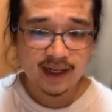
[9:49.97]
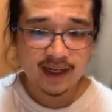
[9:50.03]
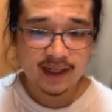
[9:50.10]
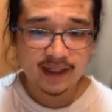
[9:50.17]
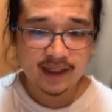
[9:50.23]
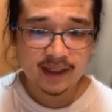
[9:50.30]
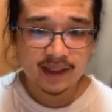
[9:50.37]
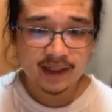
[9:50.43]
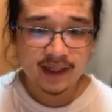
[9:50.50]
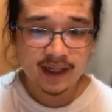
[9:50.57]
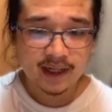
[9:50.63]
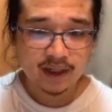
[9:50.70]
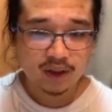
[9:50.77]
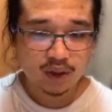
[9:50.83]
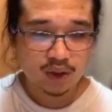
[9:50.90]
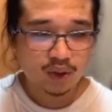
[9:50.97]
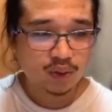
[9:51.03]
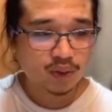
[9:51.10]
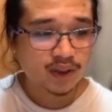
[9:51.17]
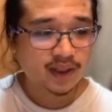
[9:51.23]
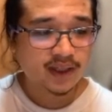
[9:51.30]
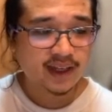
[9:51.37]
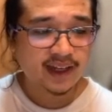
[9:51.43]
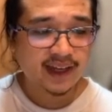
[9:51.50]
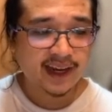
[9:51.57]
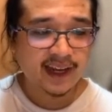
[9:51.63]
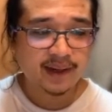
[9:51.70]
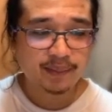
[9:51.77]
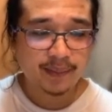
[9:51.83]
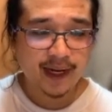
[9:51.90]
is to use the
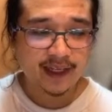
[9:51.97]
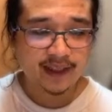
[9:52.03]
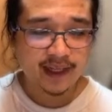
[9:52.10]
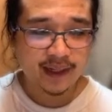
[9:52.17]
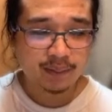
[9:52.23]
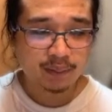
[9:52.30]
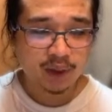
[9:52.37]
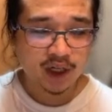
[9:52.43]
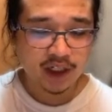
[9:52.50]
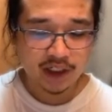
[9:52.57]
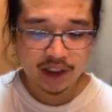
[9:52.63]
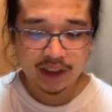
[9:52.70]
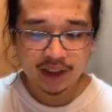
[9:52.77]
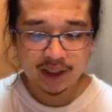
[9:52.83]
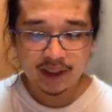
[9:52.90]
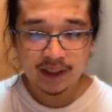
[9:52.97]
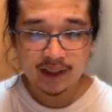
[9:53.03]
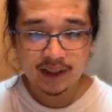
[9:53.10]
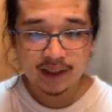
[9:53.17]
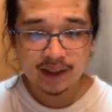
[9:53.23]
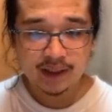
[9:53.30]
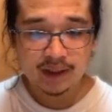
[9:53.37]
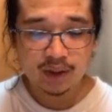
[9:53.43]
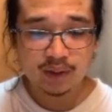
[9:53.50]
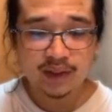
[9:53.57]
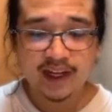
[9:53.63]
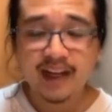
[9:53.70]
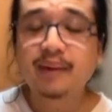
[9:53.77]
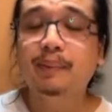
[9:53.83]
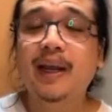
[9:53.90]
in-painting brush. So
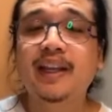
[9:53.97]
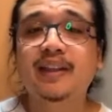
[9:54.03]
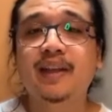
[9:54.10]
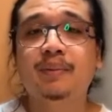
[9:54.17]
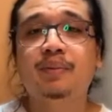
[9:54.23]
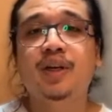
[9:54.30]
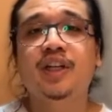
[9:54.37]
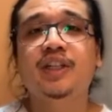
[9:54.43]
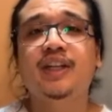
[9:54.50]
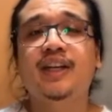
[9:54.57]
the in-painting brush